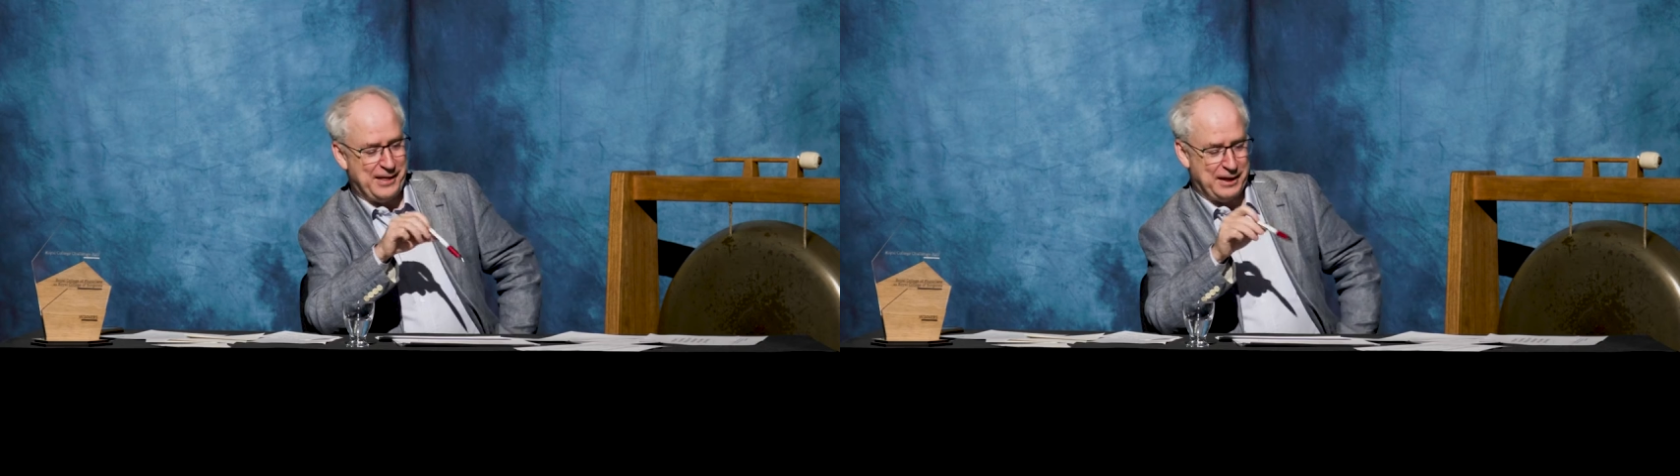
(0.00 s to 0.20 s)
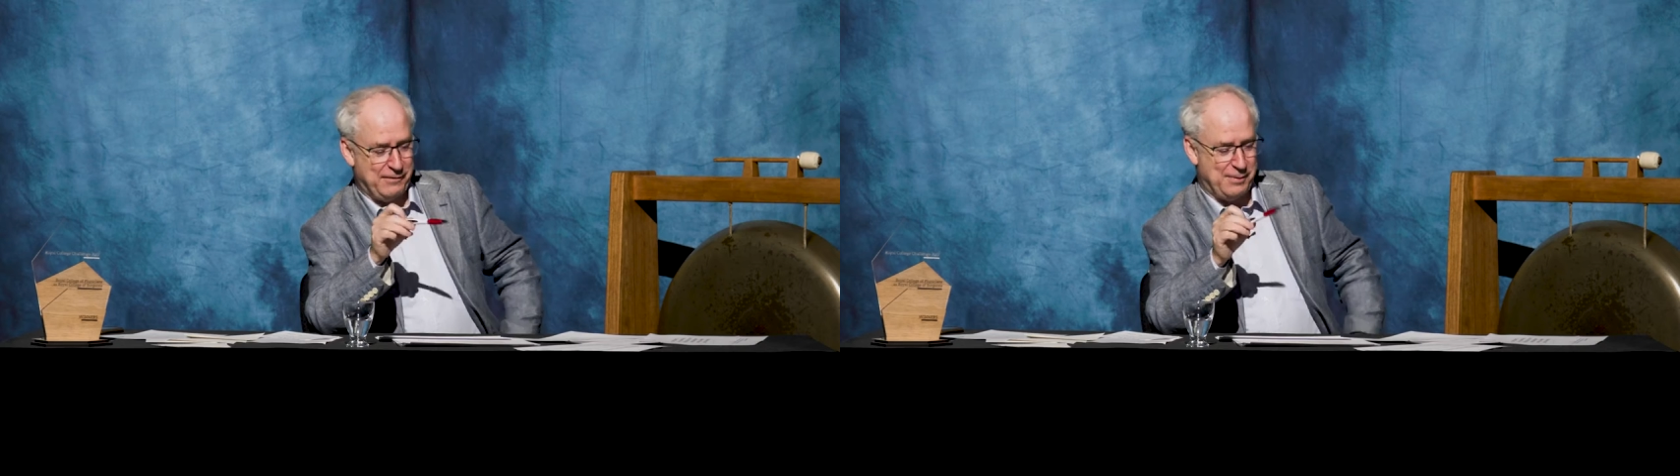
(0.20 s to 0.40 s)

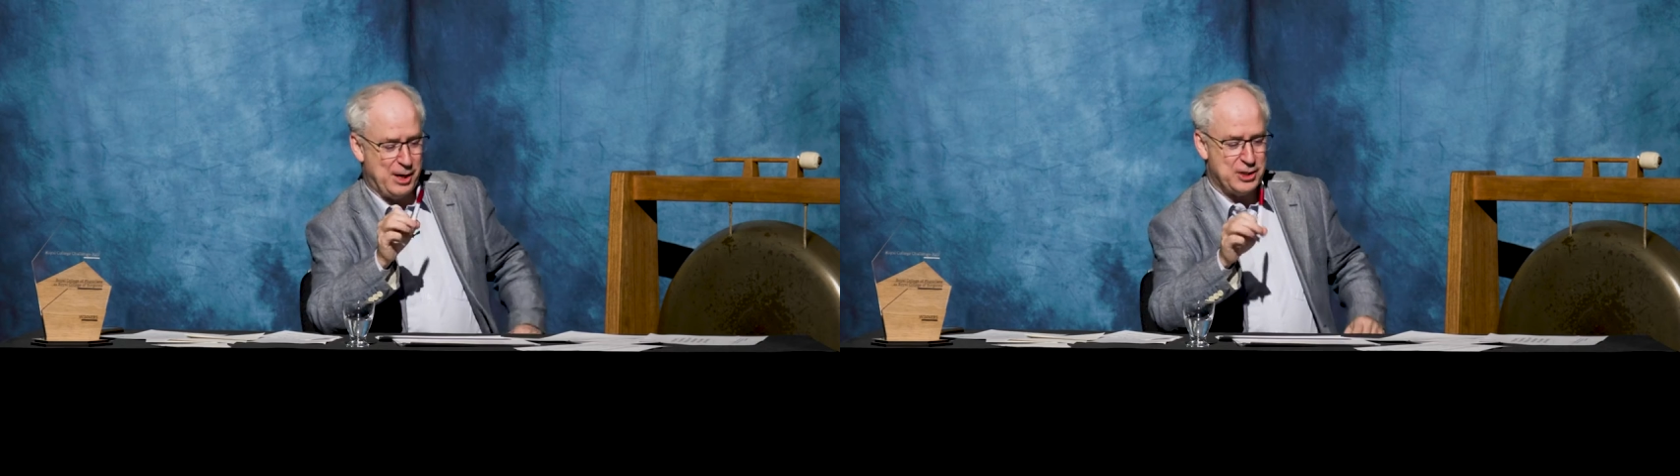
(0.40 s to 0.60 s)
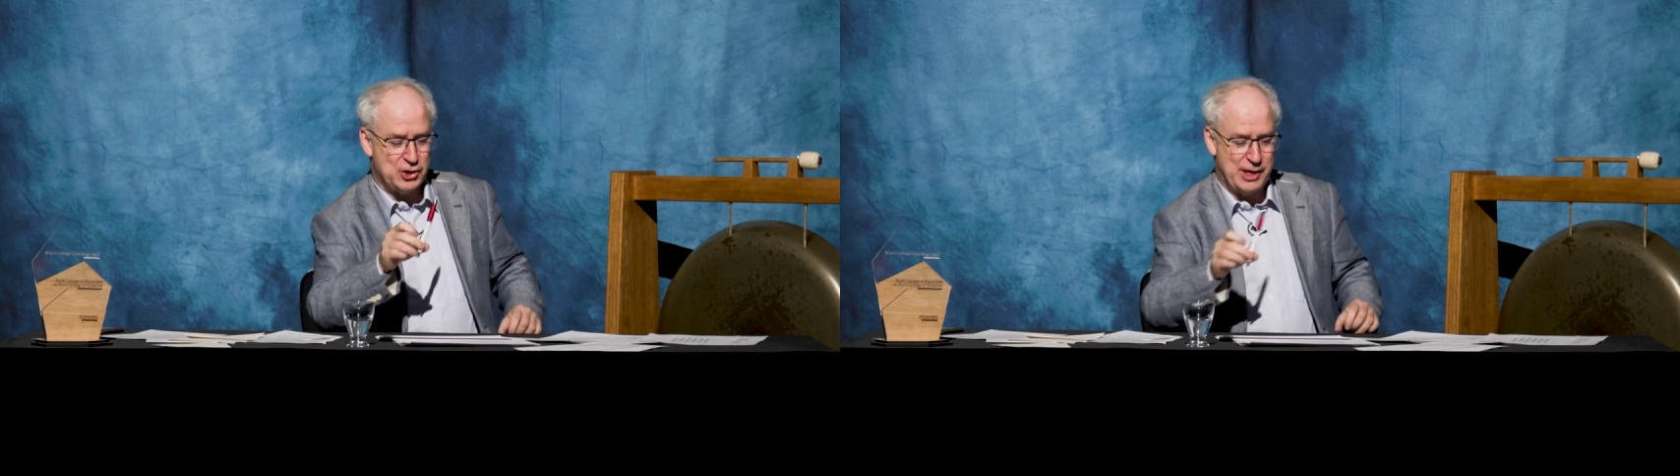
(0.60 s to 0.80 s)
Thank you very
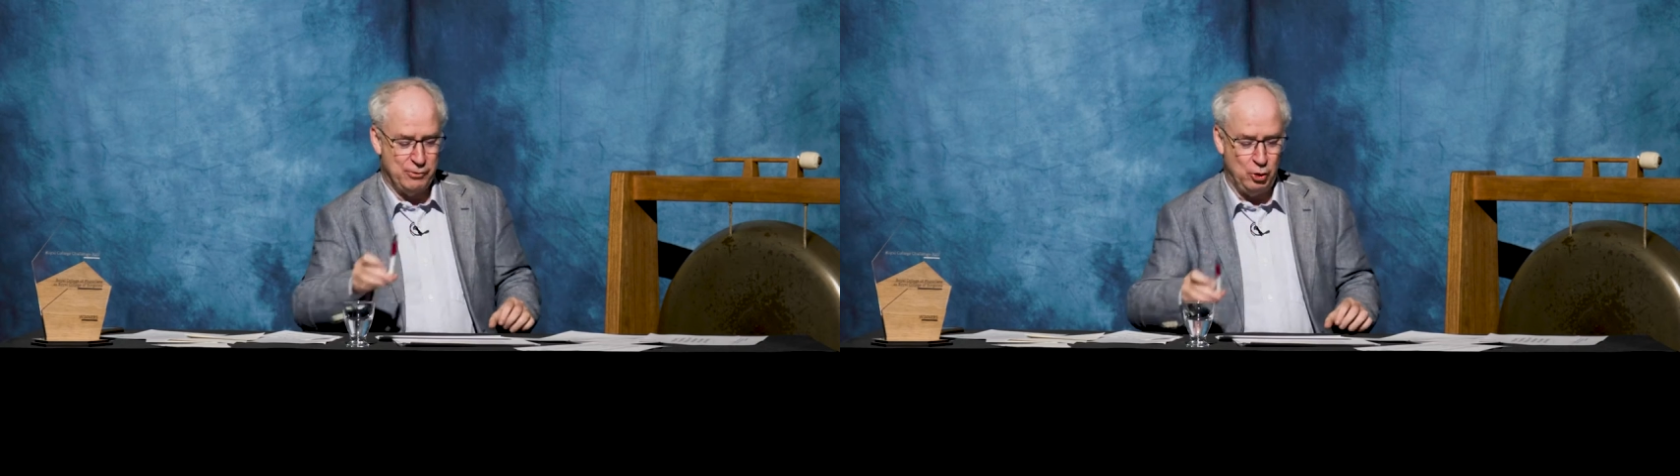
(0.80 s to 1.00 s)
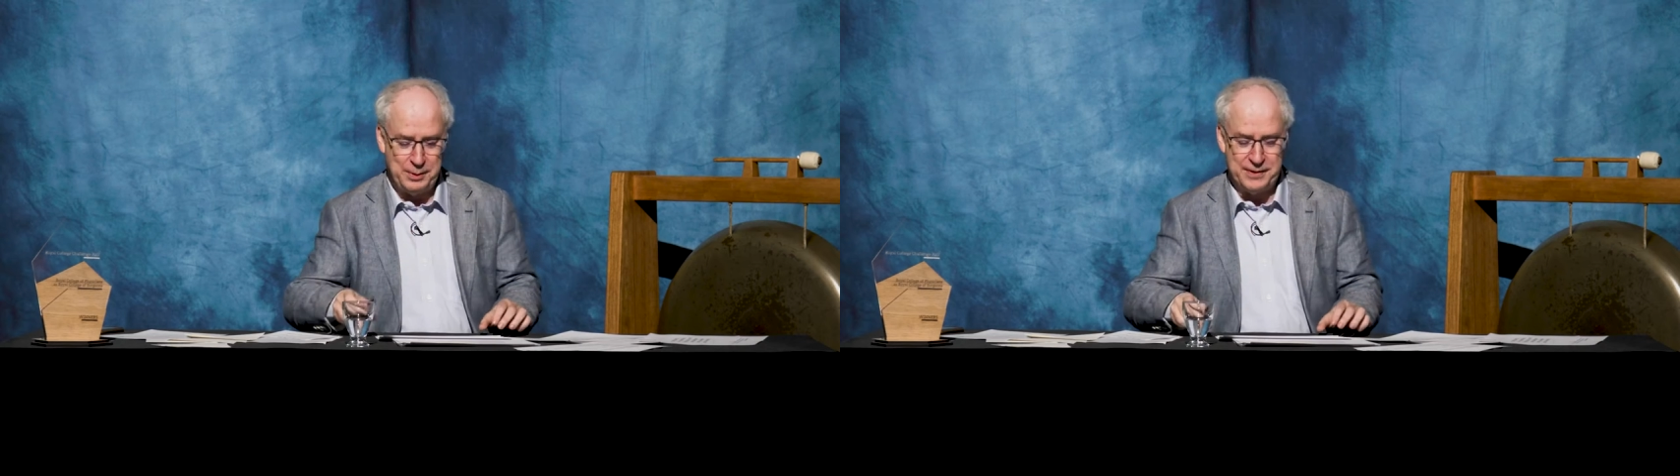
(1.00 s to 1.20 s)
much. Now,
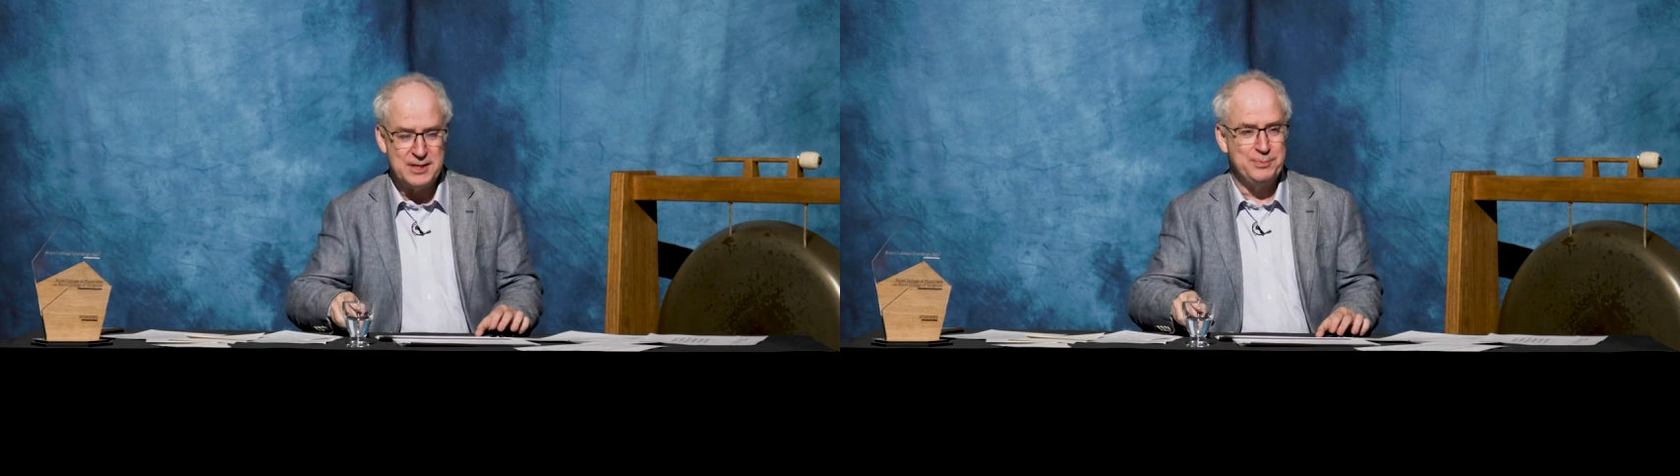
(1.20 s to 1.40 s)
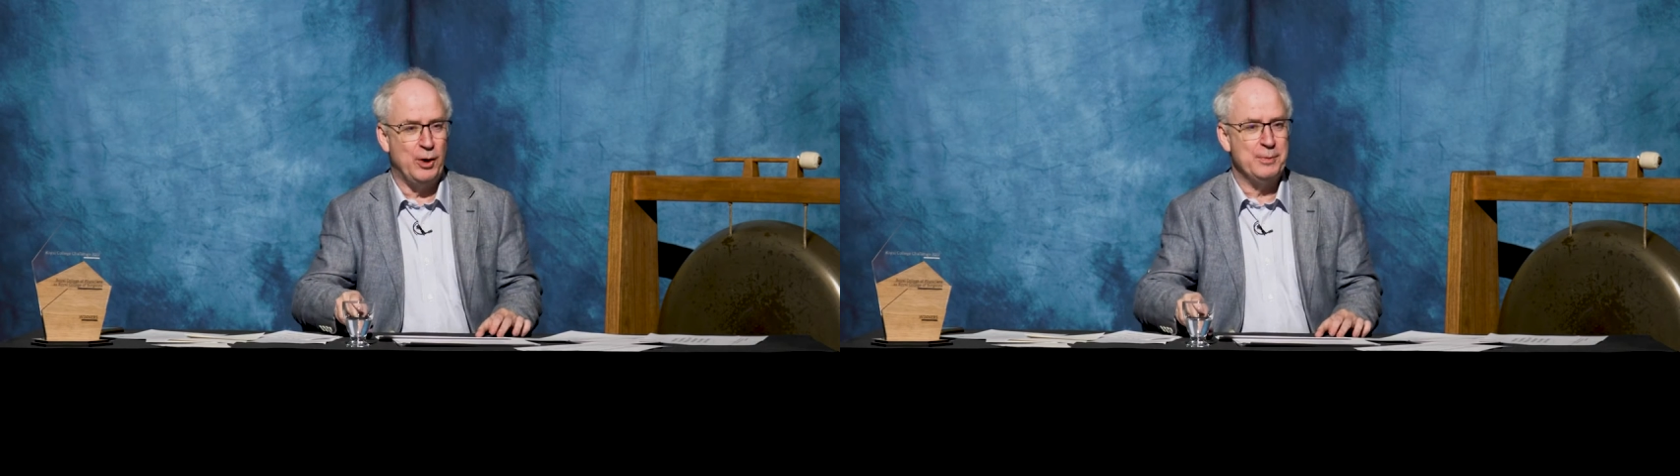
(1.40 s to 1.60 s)
normally at
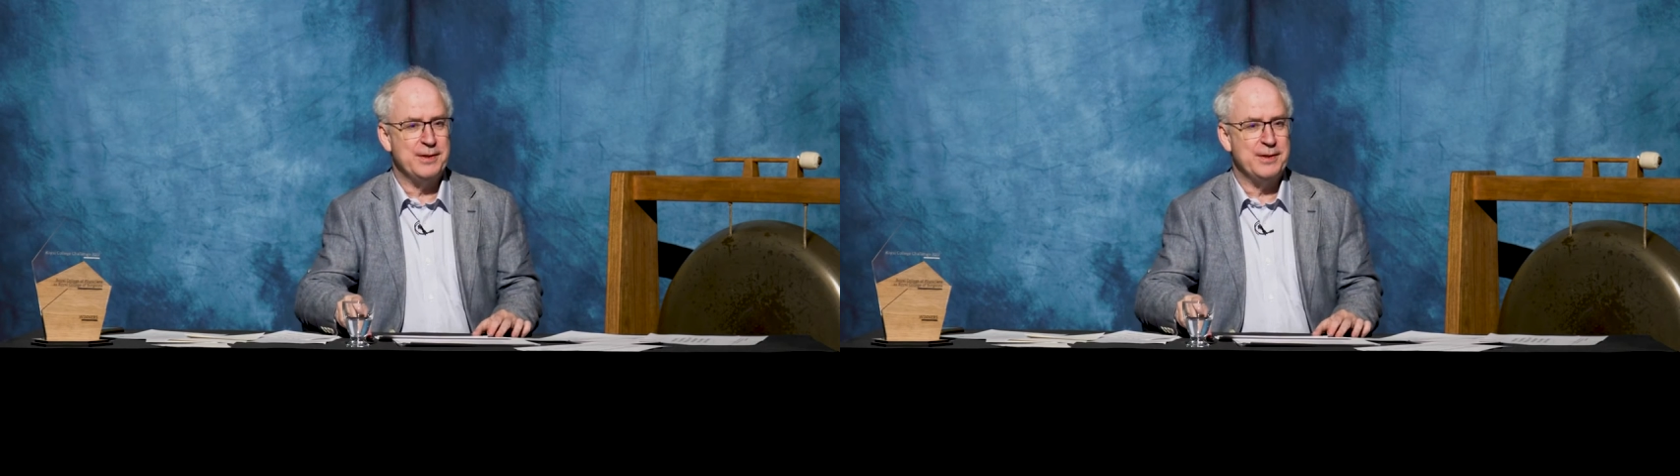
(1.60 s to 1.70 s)
this point,